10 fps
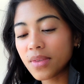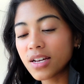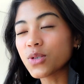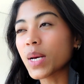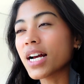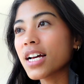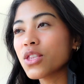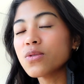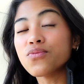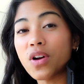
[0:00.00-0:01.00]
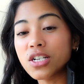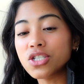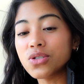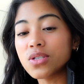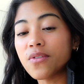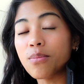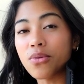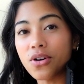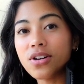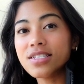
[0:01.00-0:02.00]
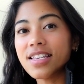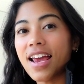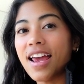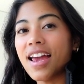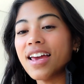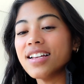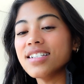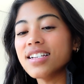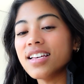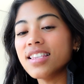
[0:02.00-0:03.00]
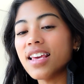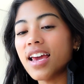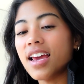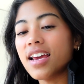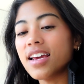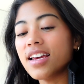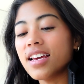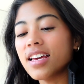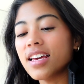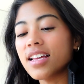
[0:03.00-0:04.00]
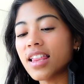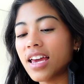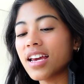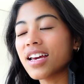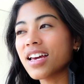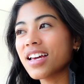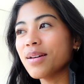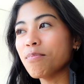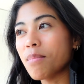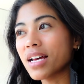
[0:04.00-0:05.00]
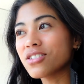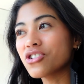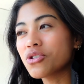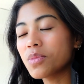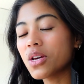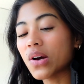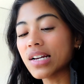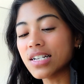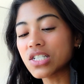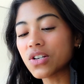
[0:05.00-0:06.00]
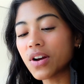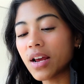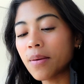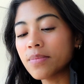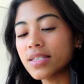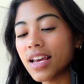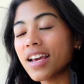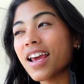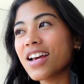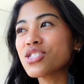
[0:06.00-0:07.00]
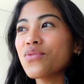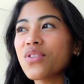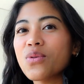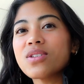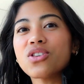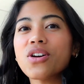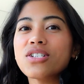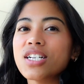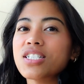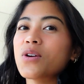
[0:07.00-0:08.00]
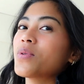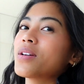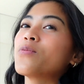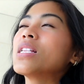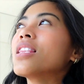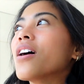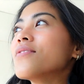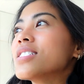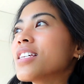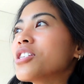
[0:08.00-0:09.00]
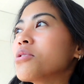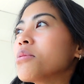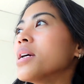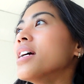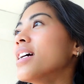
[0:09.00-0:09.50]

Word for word: so I got those running shoes from Brooks, and they like messaged me on Instagram saying, hey Sophia, we saw your TikTok, we'd love to send you